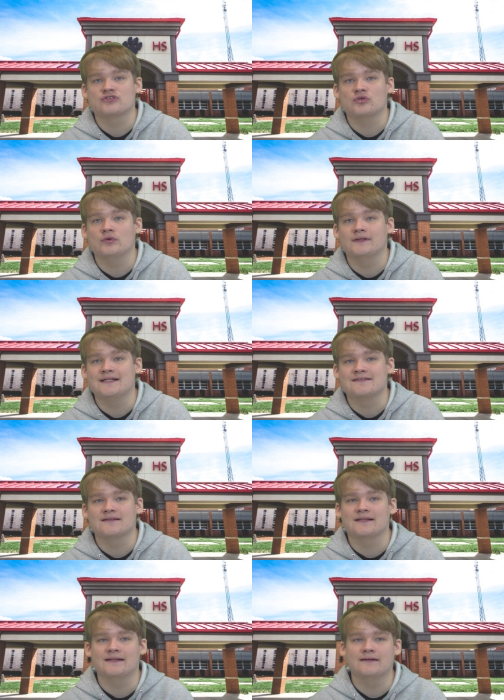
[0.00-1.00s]
school at
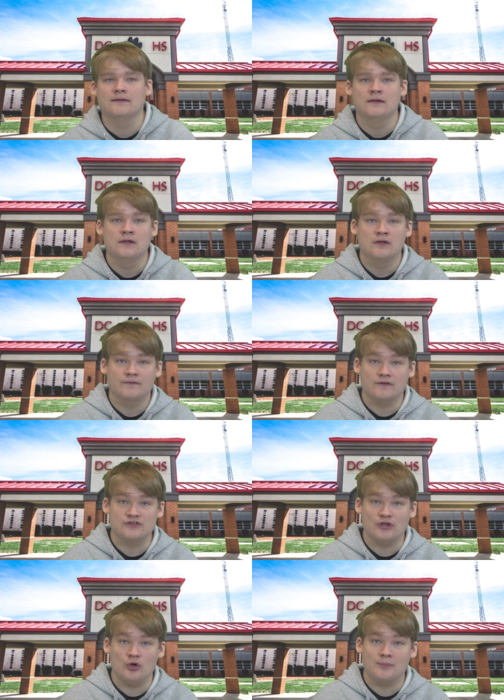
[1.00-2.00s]
DC. There's
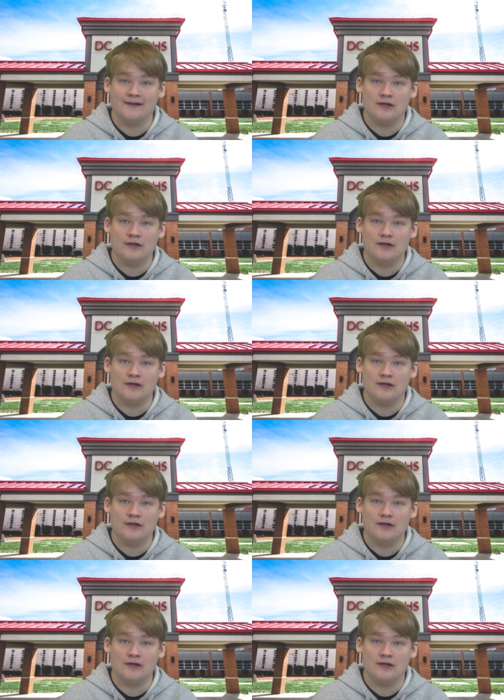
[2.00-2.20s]
an open